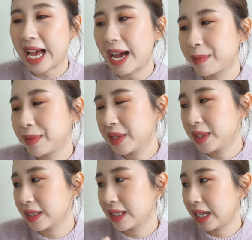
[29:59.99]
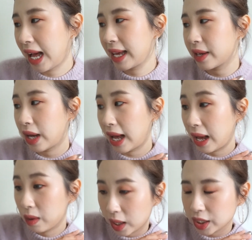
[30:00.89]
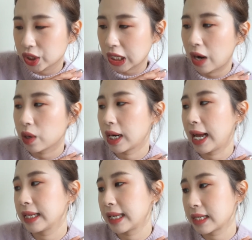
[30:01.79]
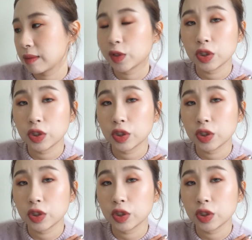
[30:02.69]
I want to shower and get some